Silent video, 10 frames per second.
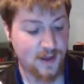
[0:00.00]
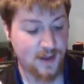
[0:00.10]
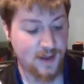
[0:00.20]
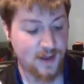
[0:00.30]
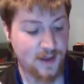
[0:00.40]

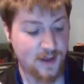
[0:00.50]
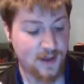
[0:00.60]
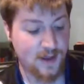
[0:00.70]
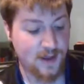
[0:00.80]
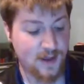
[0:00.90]
the odds
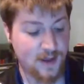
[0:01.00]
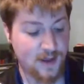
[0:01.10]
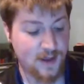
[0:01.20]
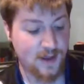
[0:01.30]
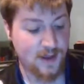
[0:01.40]
makers,
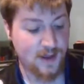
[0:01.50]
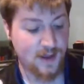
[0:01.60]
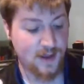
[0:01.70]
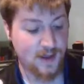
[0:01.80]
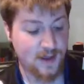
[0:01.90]
and I see why.